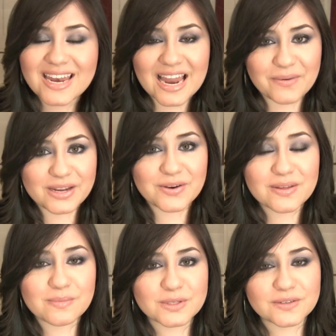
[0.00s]
Now I know
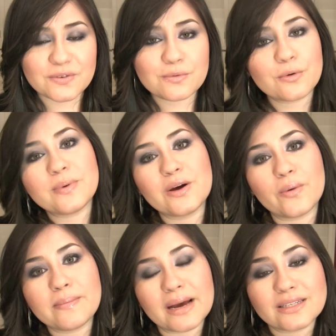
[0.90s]
that most of you will be
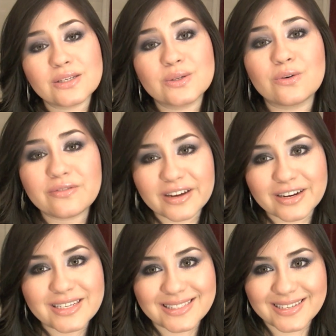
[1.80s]
going back to school
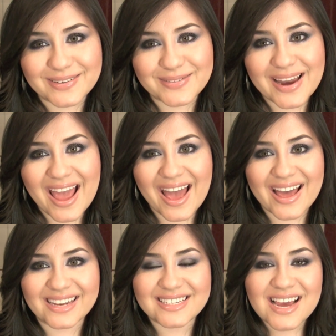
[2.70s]
very soon
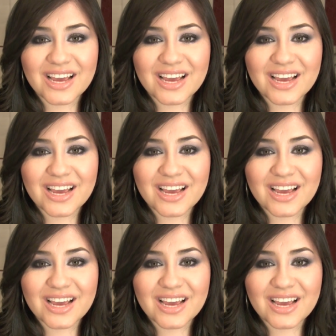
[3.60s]
and